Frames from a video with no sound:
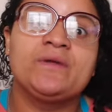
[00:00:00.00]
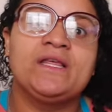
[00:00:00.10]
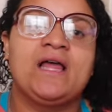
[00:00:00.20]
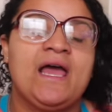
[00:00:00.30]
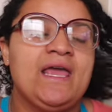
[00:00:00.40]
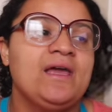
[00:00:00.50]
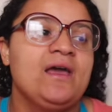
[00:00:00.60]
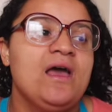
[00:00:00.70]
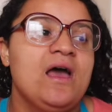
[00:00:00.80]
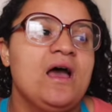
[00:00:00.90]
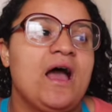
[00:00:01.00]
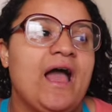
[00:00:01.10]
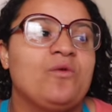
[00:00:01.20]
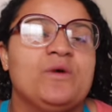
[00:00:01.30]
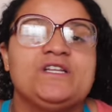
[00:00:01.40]
really like.
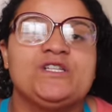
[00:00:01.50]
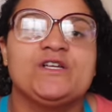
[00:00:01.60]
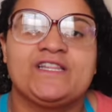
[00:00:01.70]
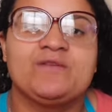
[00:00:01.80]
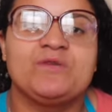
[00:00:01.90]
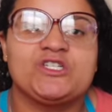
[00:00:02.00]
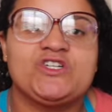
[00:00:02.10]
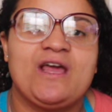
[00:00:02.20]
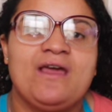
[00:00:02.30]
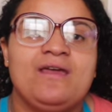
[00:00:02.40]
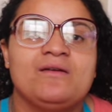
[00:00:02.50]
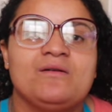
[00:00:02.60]
I went to look at them yesterday.